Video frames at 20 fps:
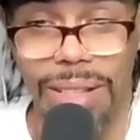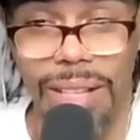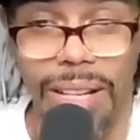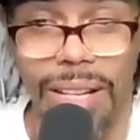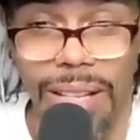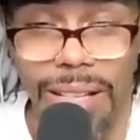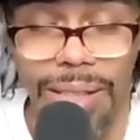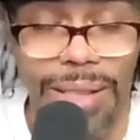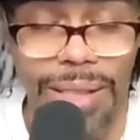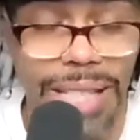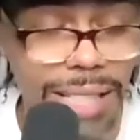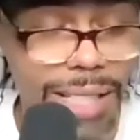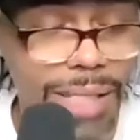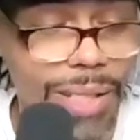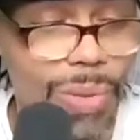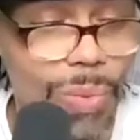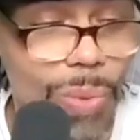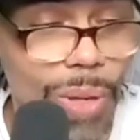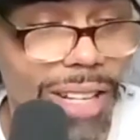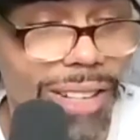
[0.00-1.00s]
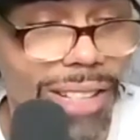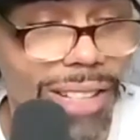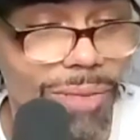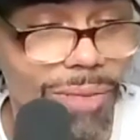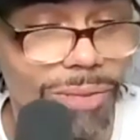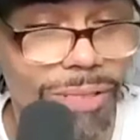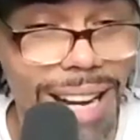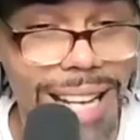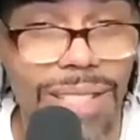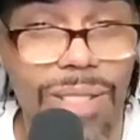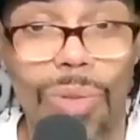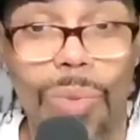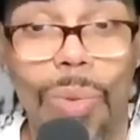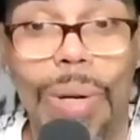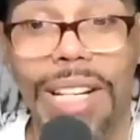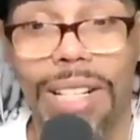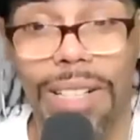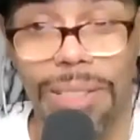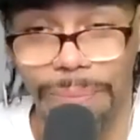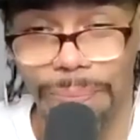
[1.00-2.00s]
Athena's wearing a red
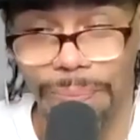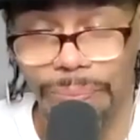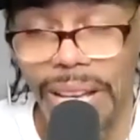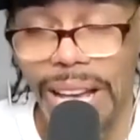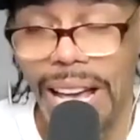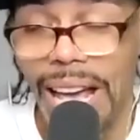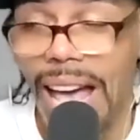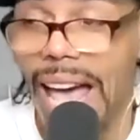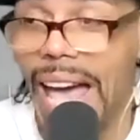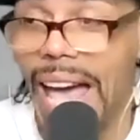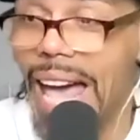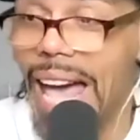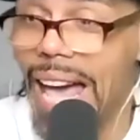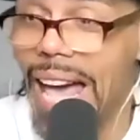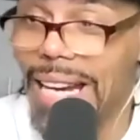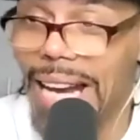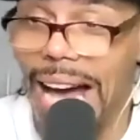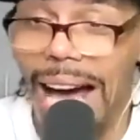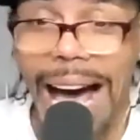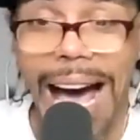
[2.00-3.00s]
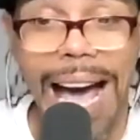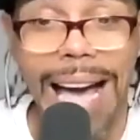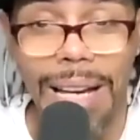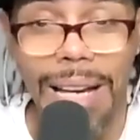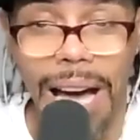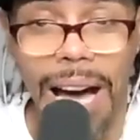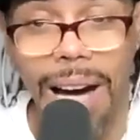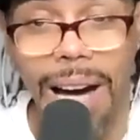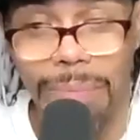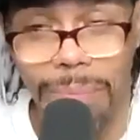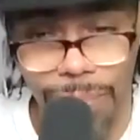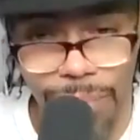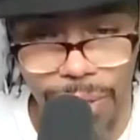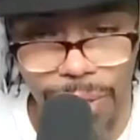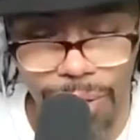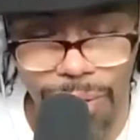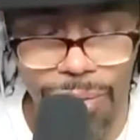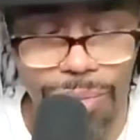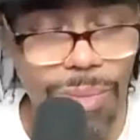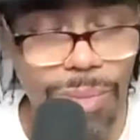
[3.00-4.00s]
sweater, and I'm
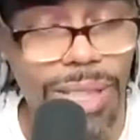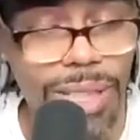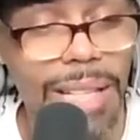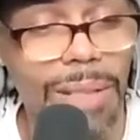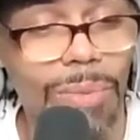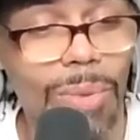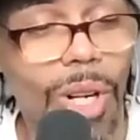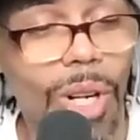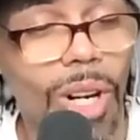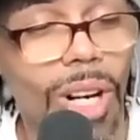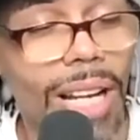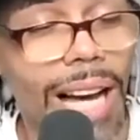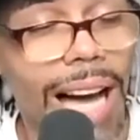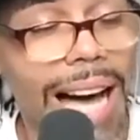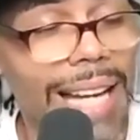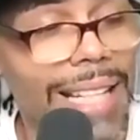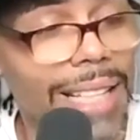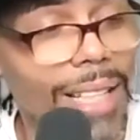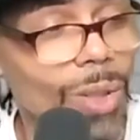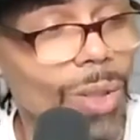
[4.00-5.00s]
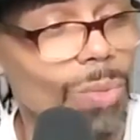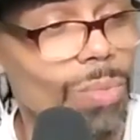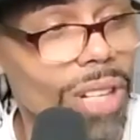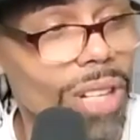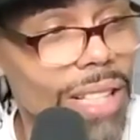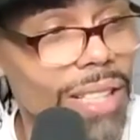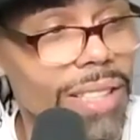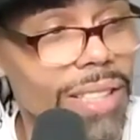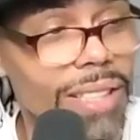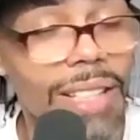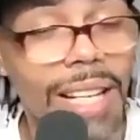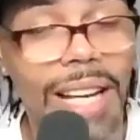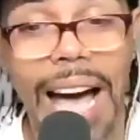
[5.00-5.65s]
what they would call a high yellow brother.